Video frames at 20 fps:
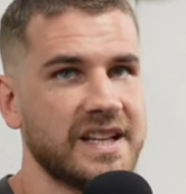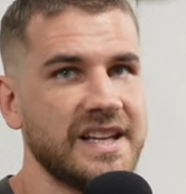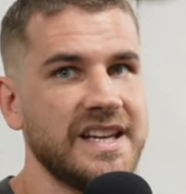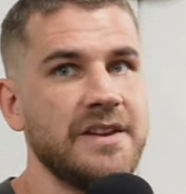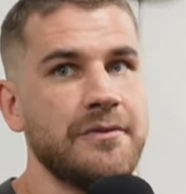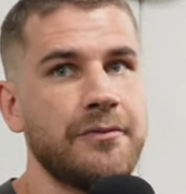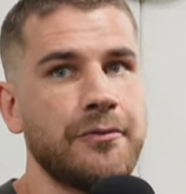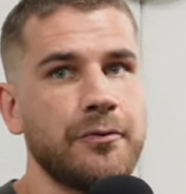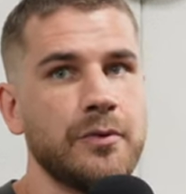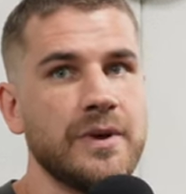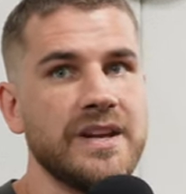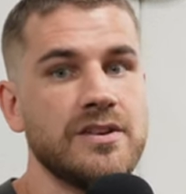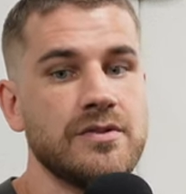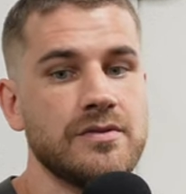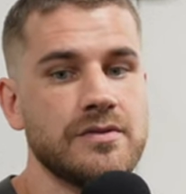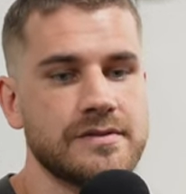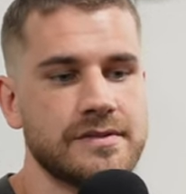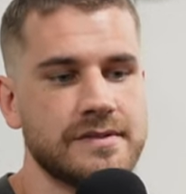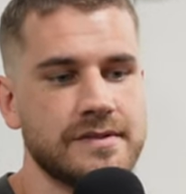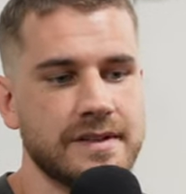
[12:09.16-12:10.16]
If we
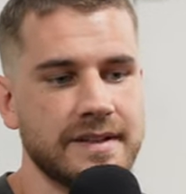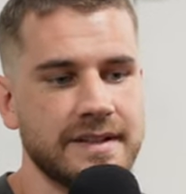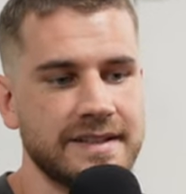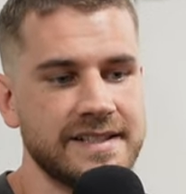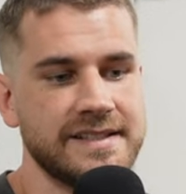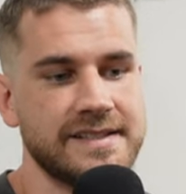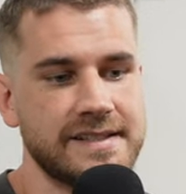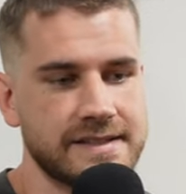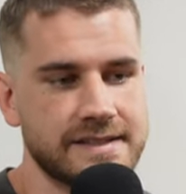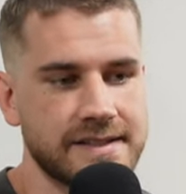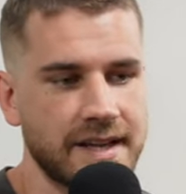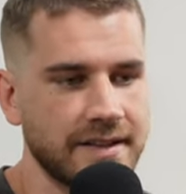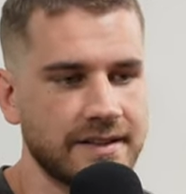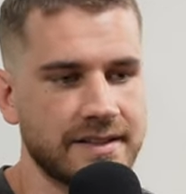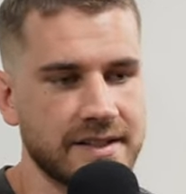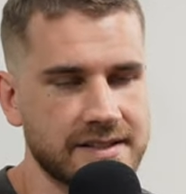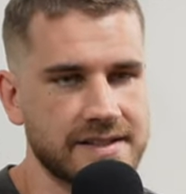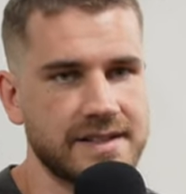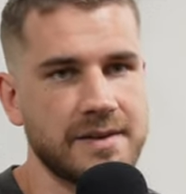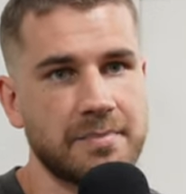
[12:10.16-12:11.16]
used this
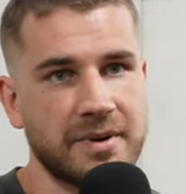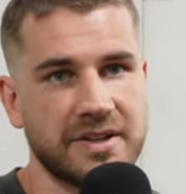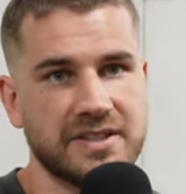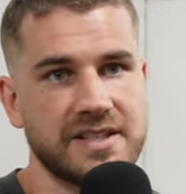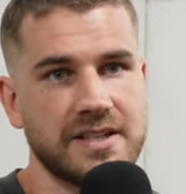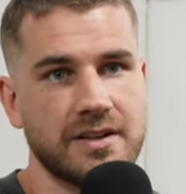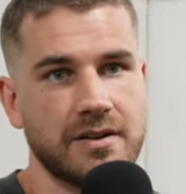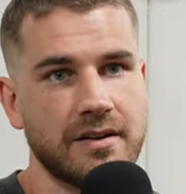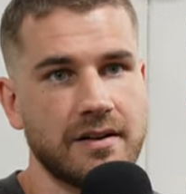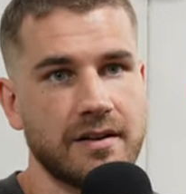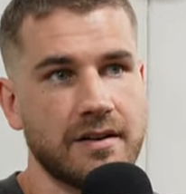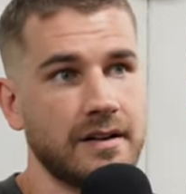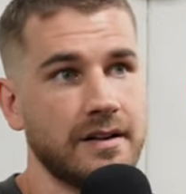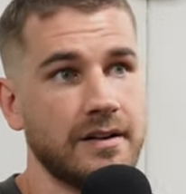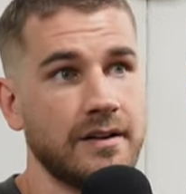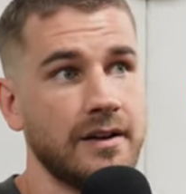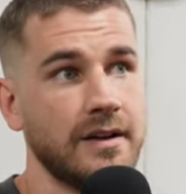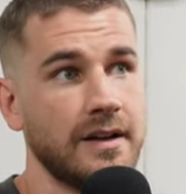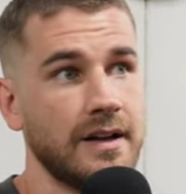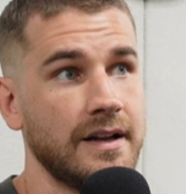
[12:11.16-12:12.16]
sentence in particular,
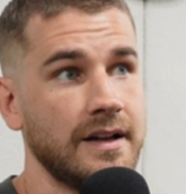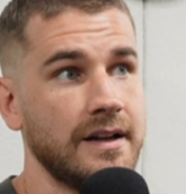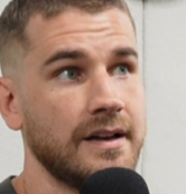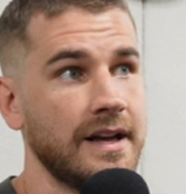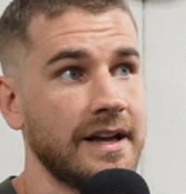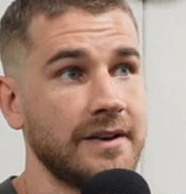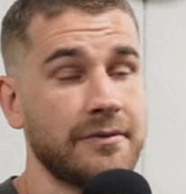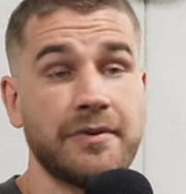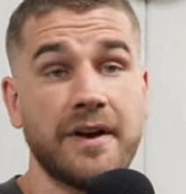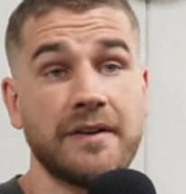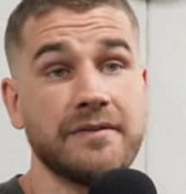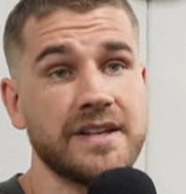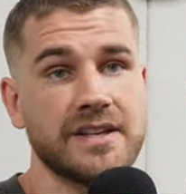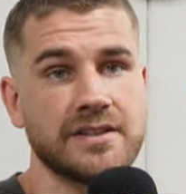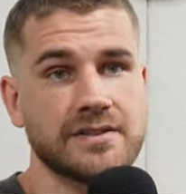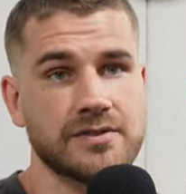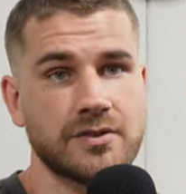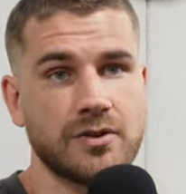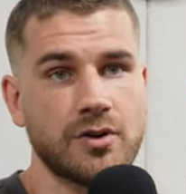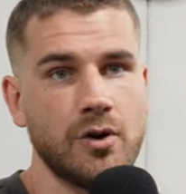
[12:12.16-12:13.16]
like 5
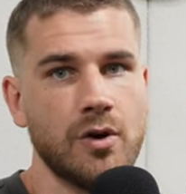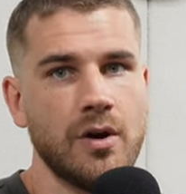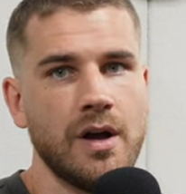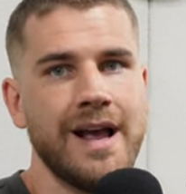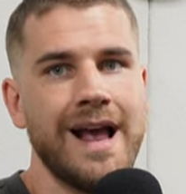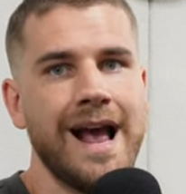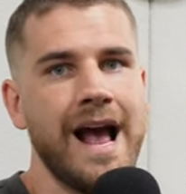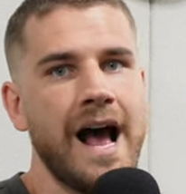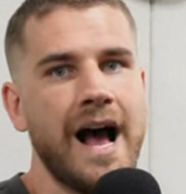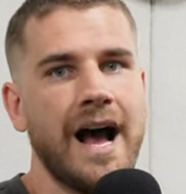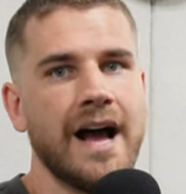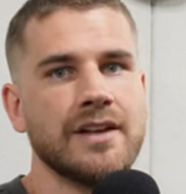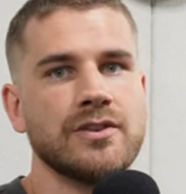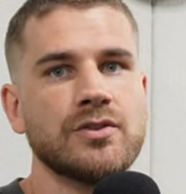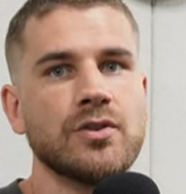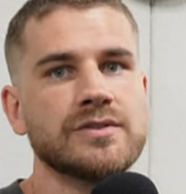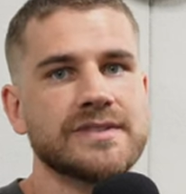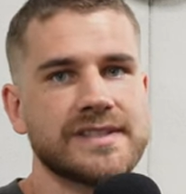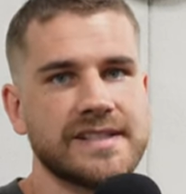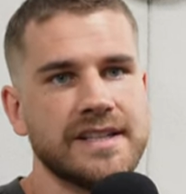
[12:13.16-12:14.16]
years ago, I
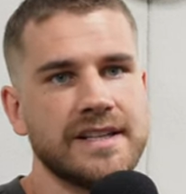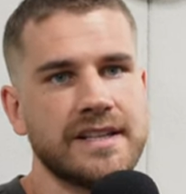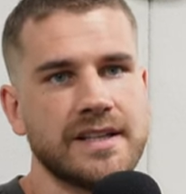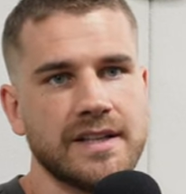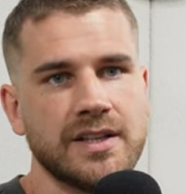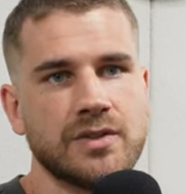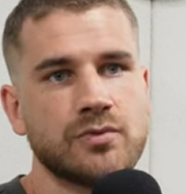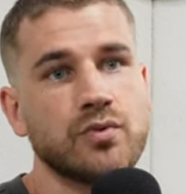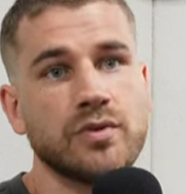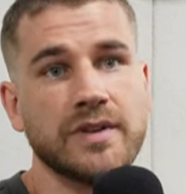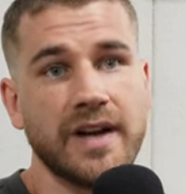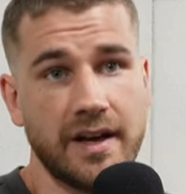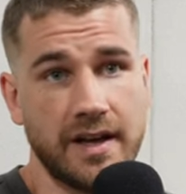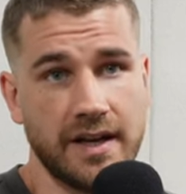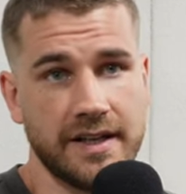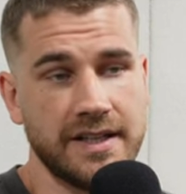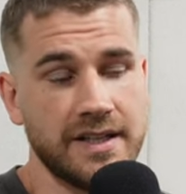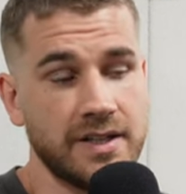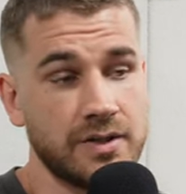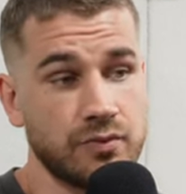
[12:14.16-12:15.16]
don't think it
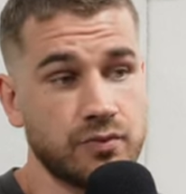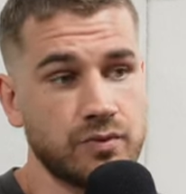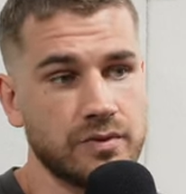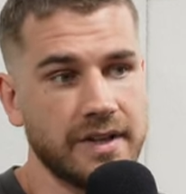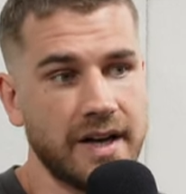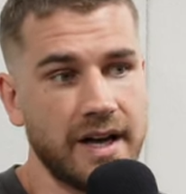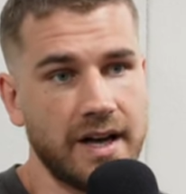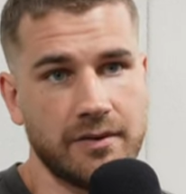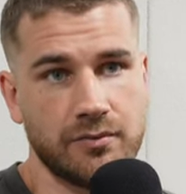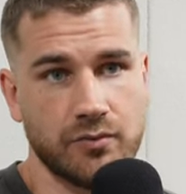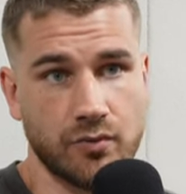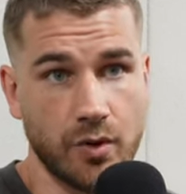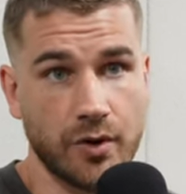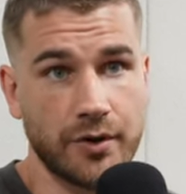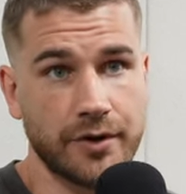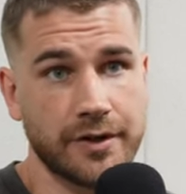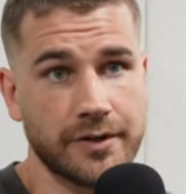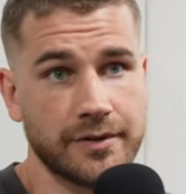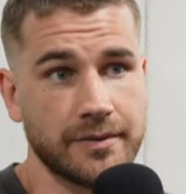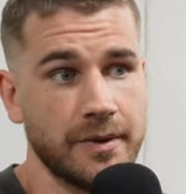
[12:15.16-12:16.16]
would have
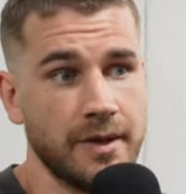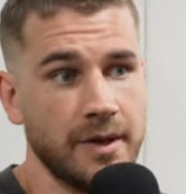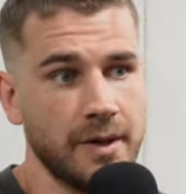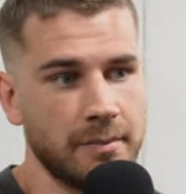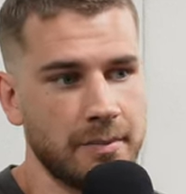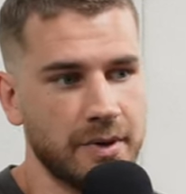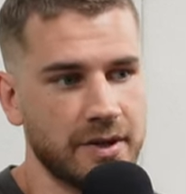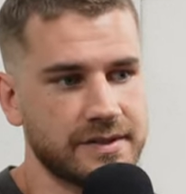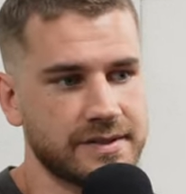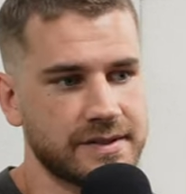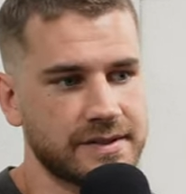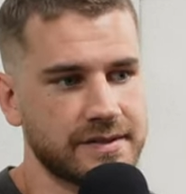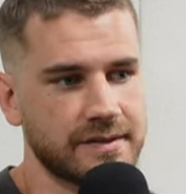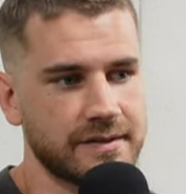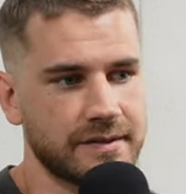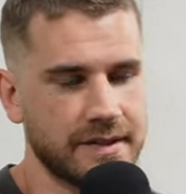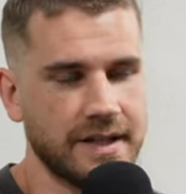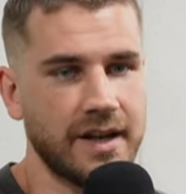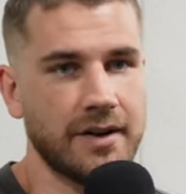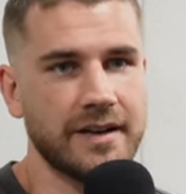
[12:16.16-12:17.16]
worked. But
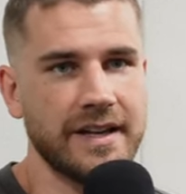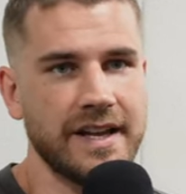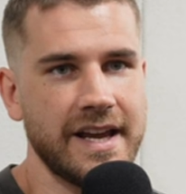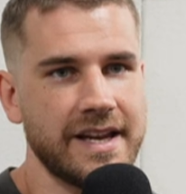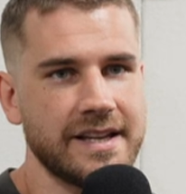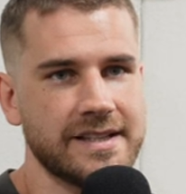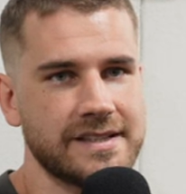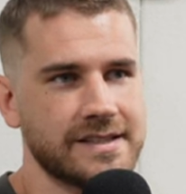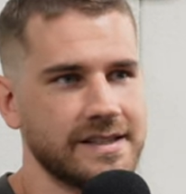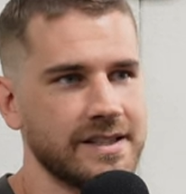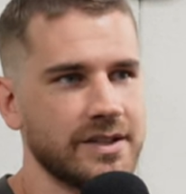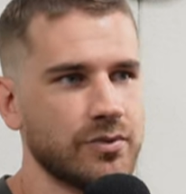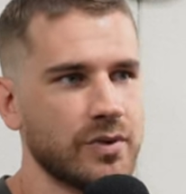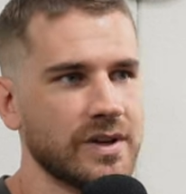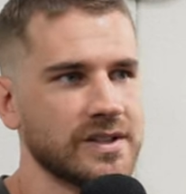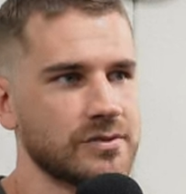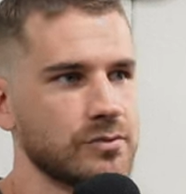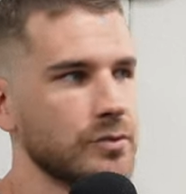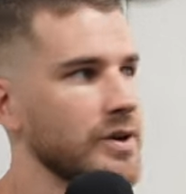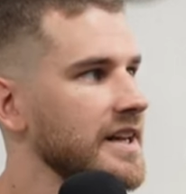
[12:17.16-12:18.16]
nowadays, it
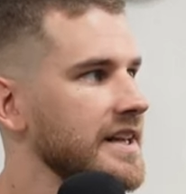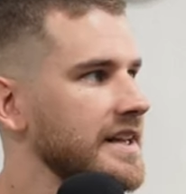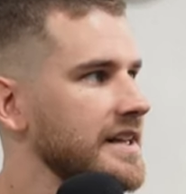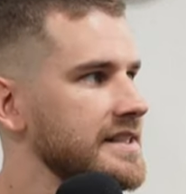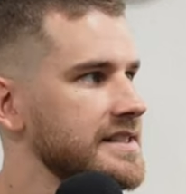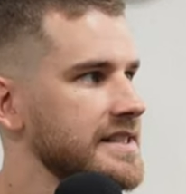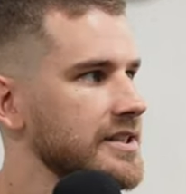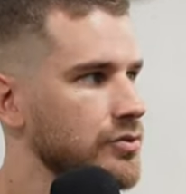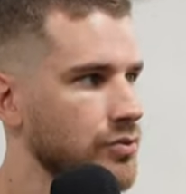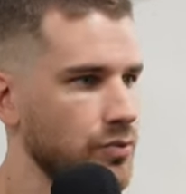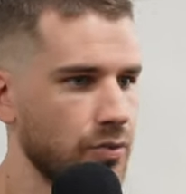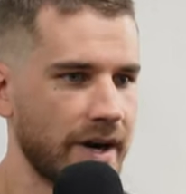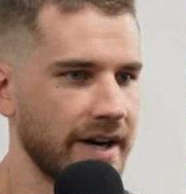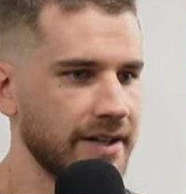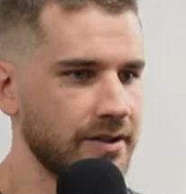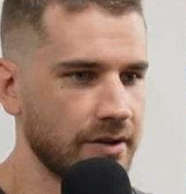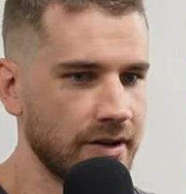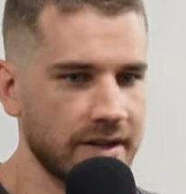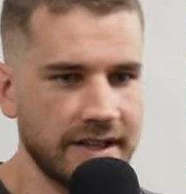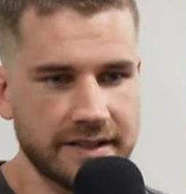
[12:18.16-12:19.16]
was really easy to
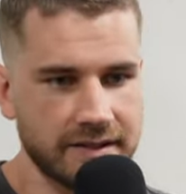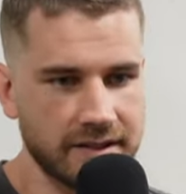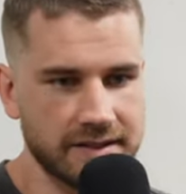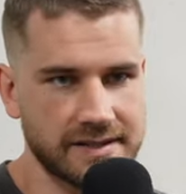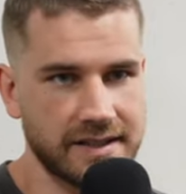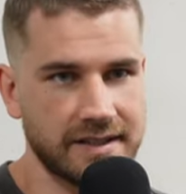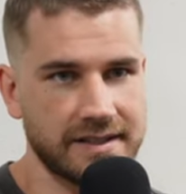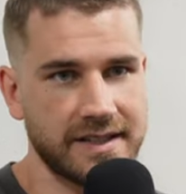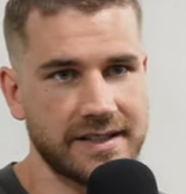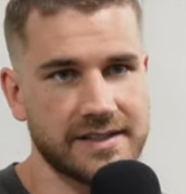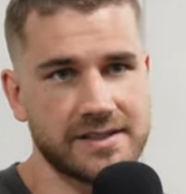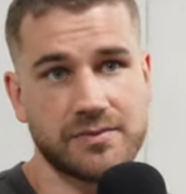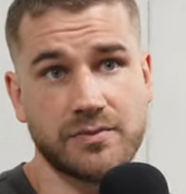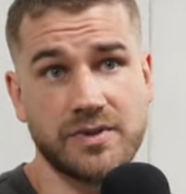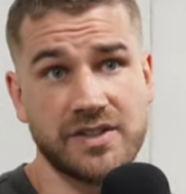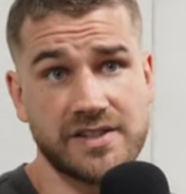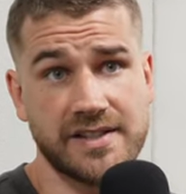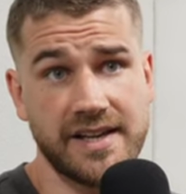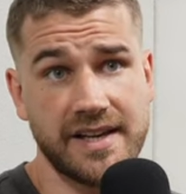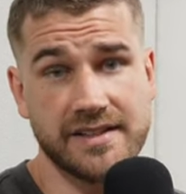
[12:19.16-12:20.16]
write a little sentence
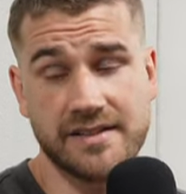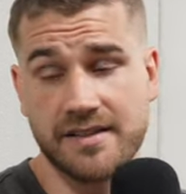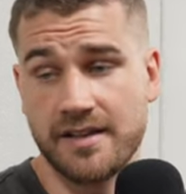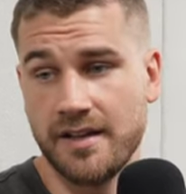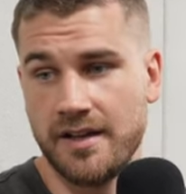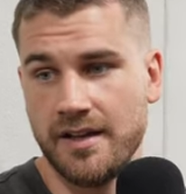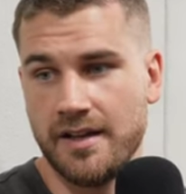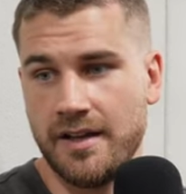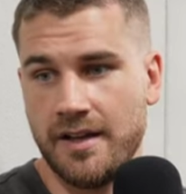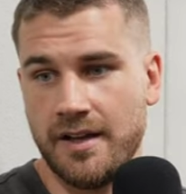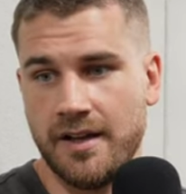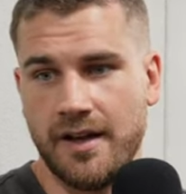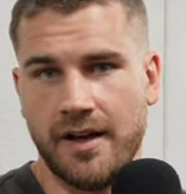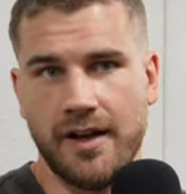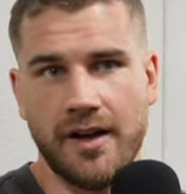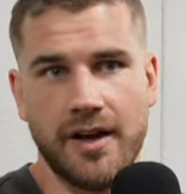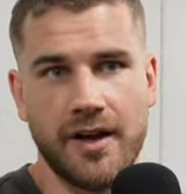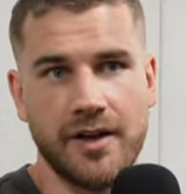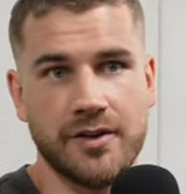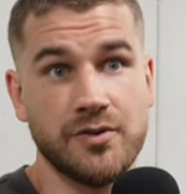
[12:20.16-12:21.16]
which says,
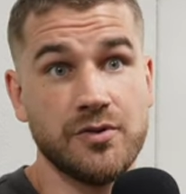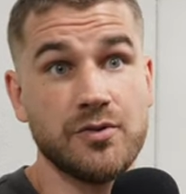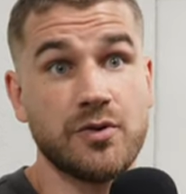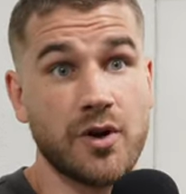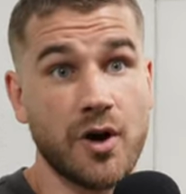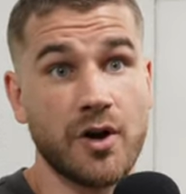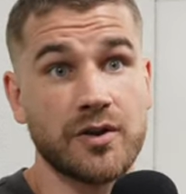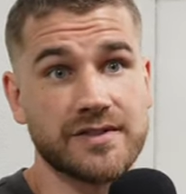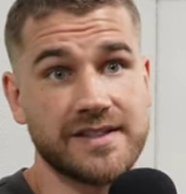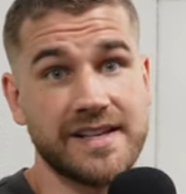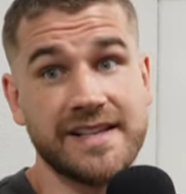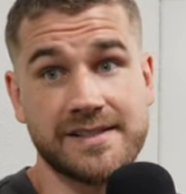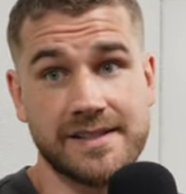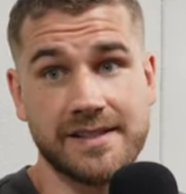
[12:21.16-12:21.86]
you can't